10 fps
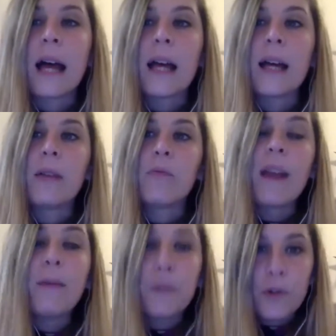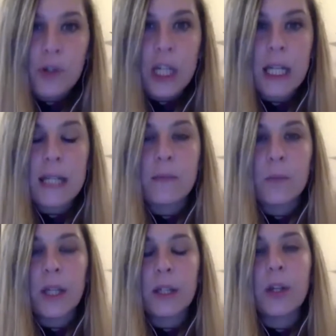refugees.
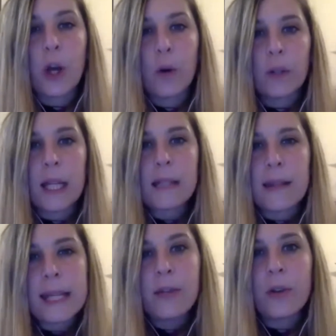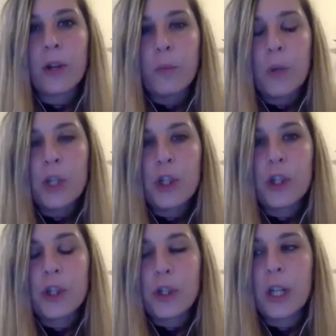It's either we
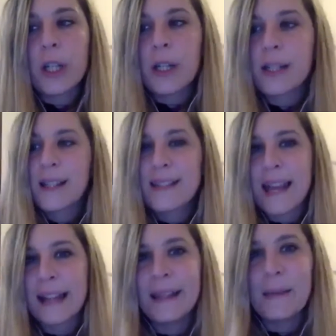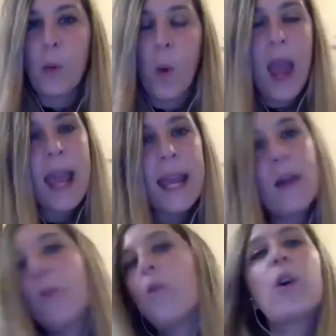should send them away
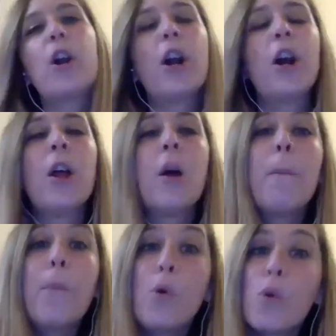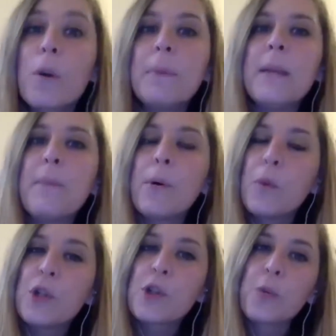or poor people,
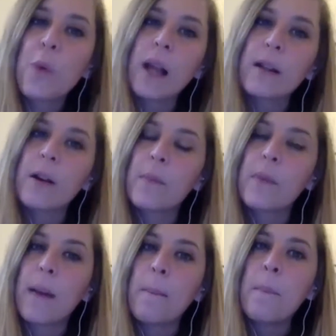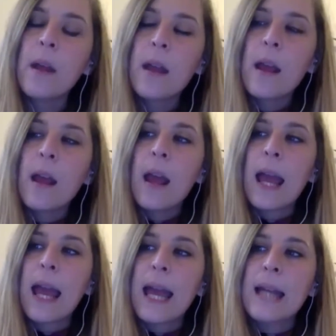we should welcome them.
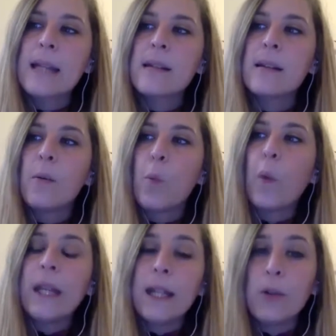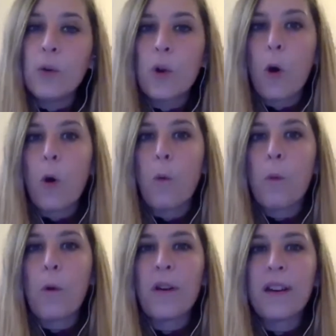And we need to
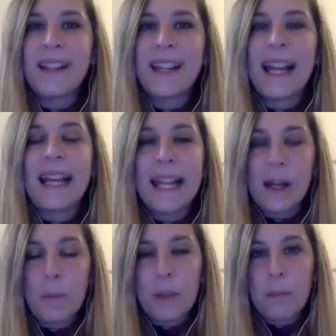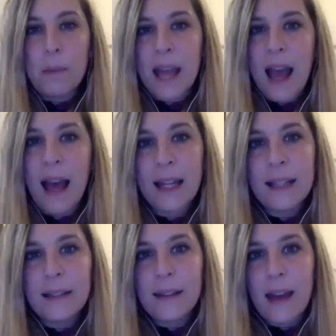go a little bit
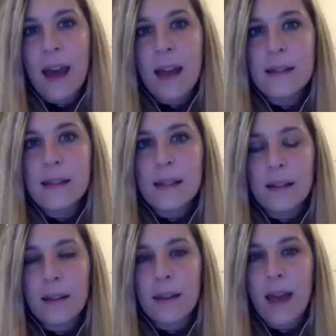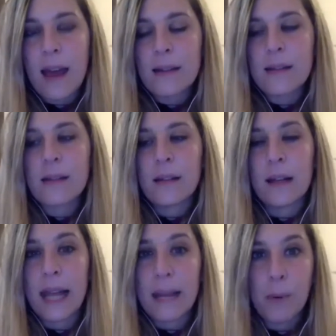behind that
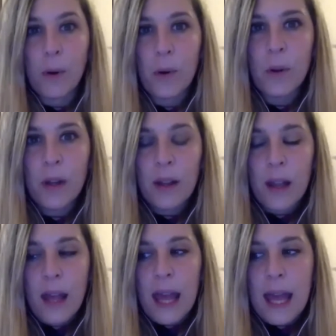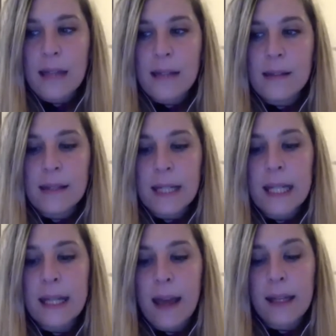label and see
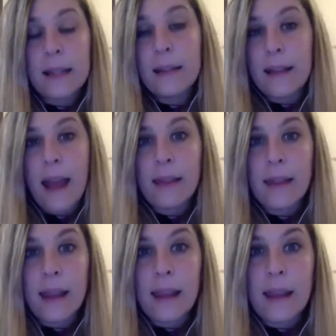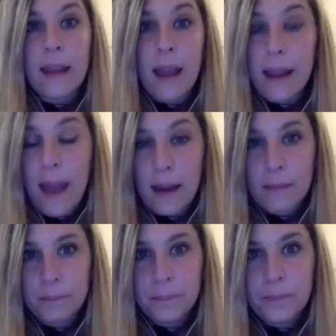that in the end, they,
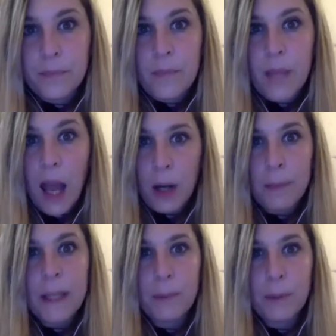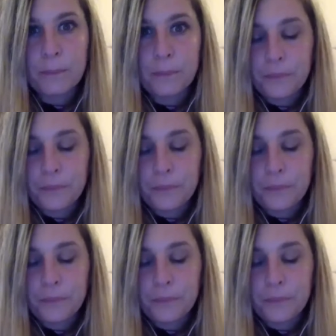again, are people.